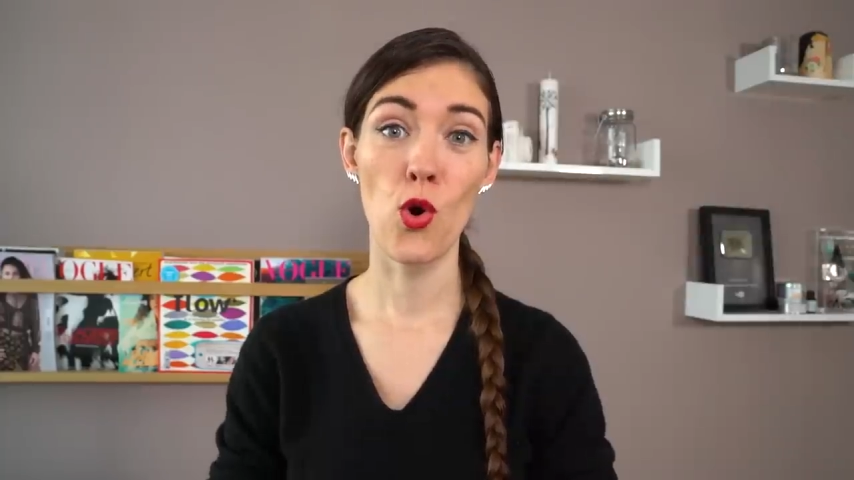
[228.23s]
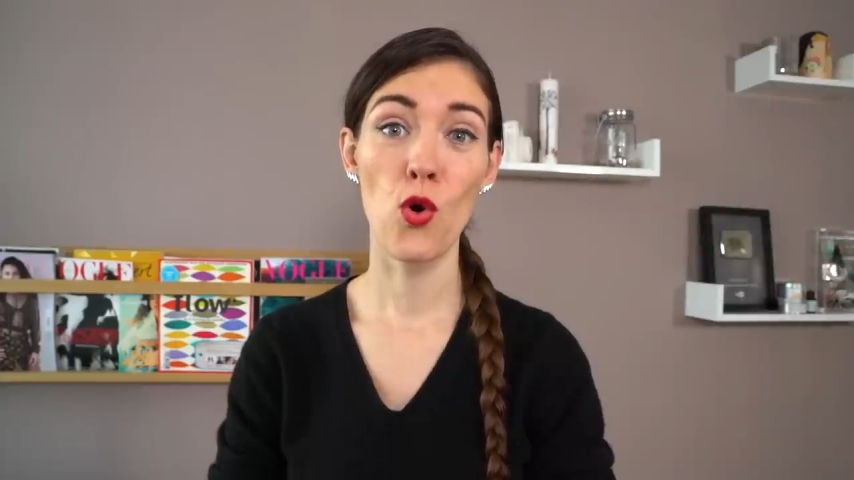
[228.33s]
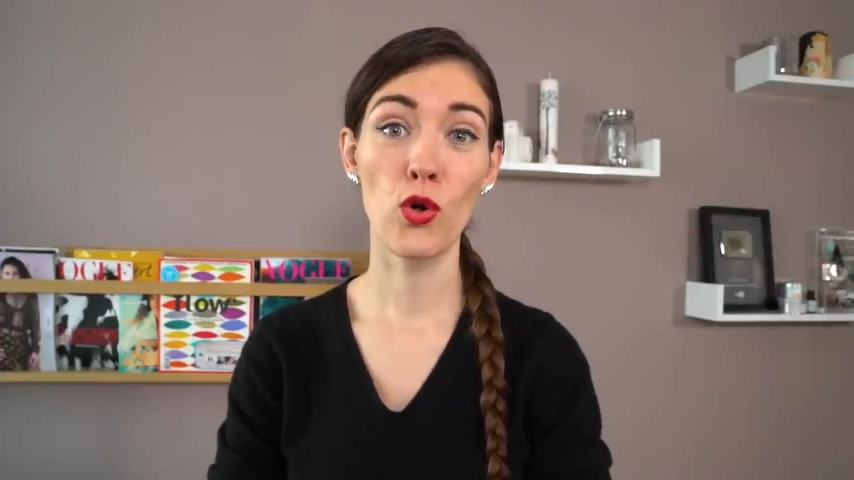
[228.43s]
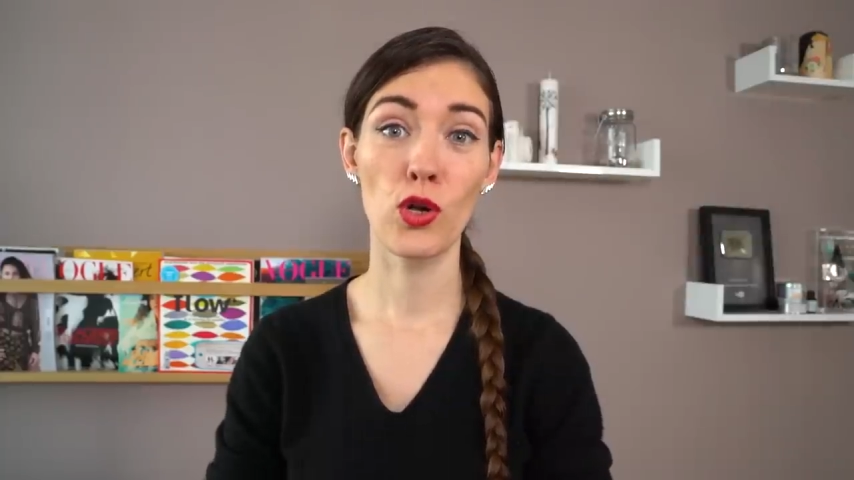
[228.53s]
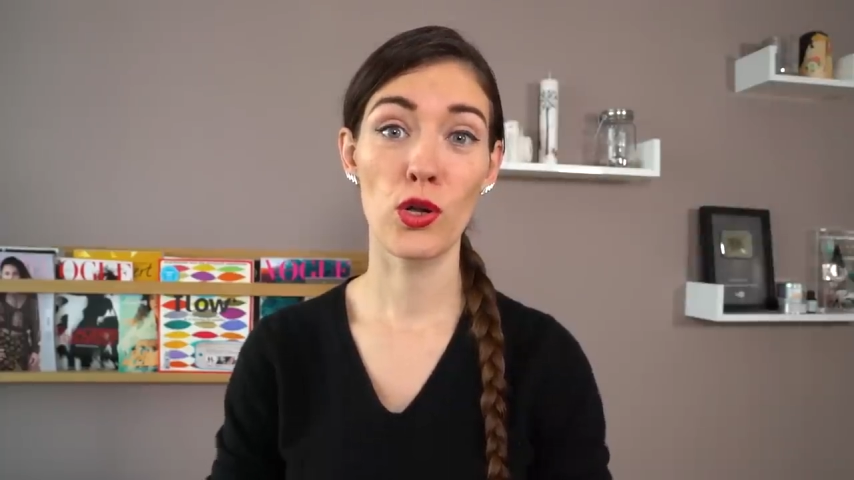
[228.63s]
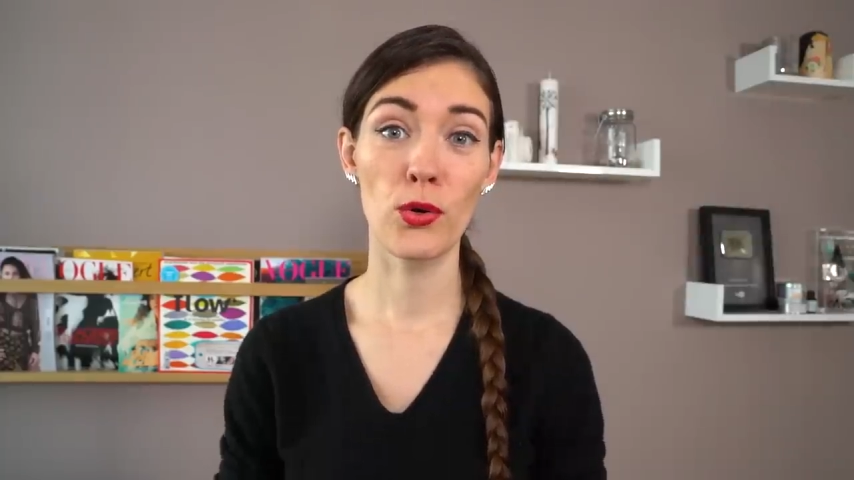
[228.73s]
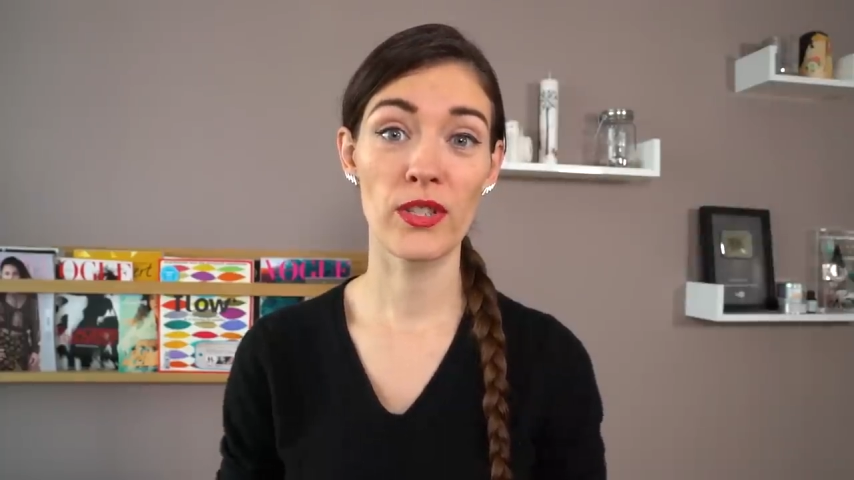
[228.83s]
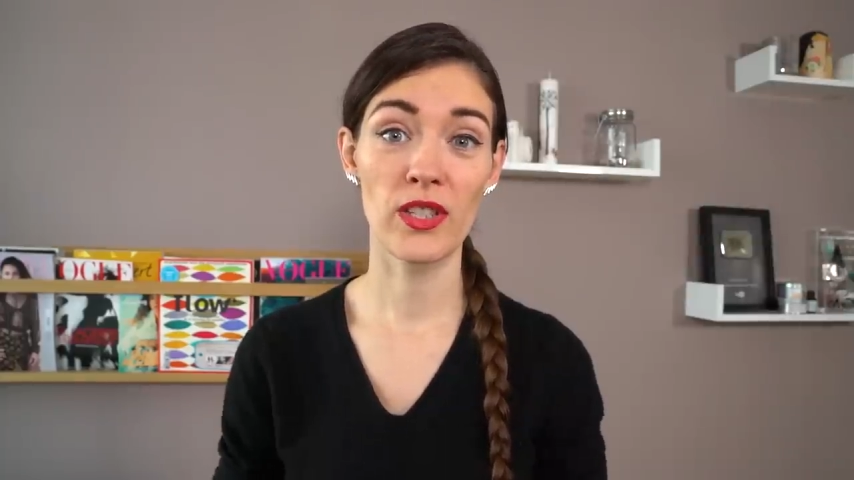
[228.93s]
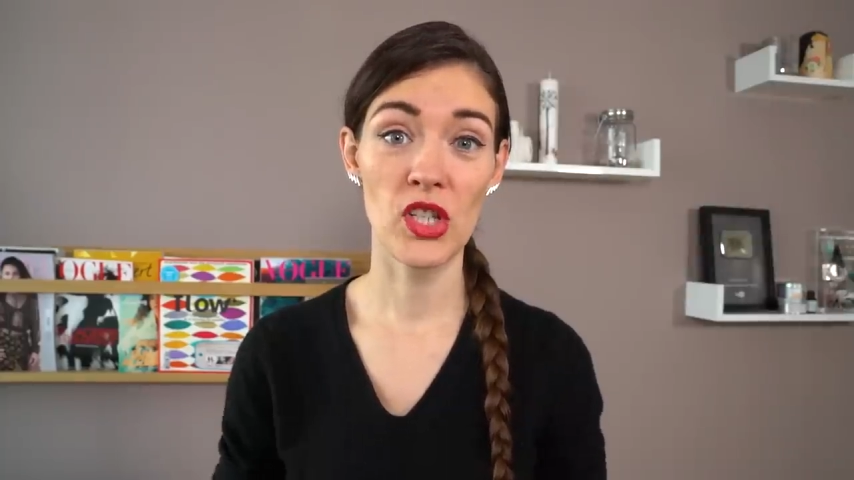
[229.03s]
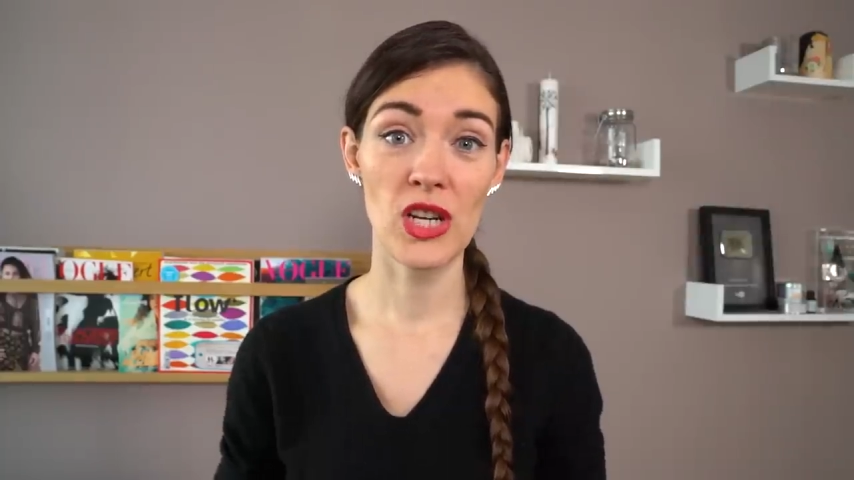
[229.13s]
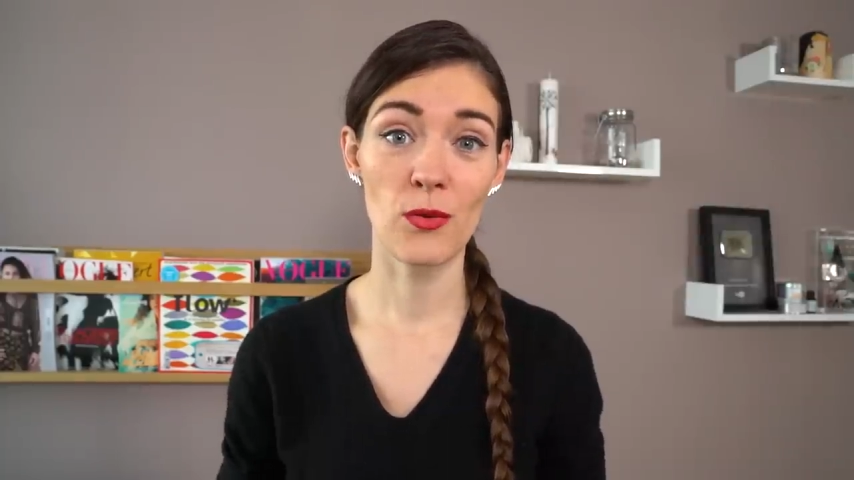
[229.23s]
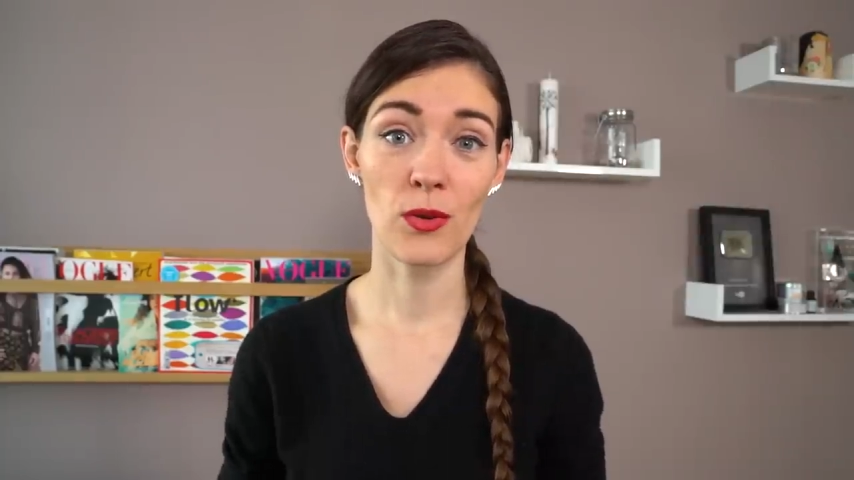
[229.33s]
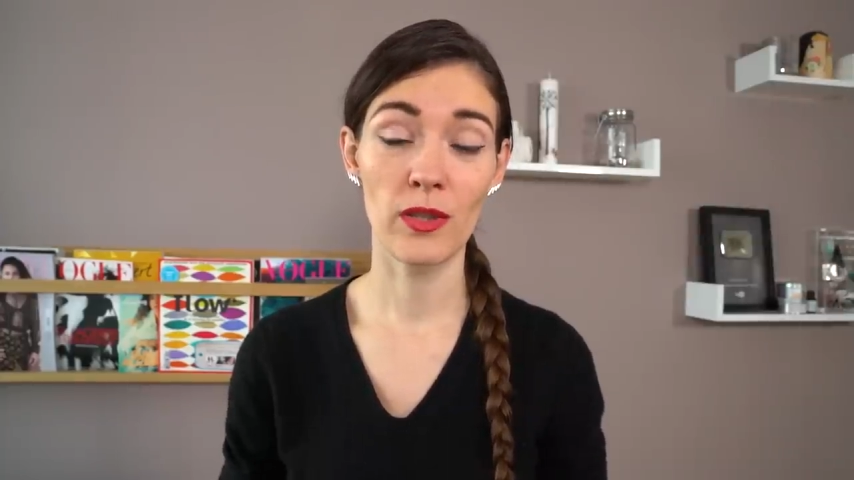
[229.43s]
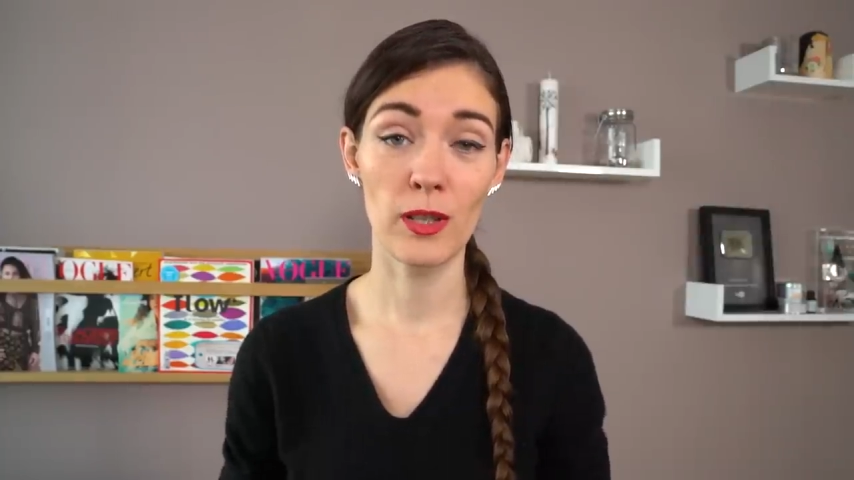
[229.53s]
all clothes in general.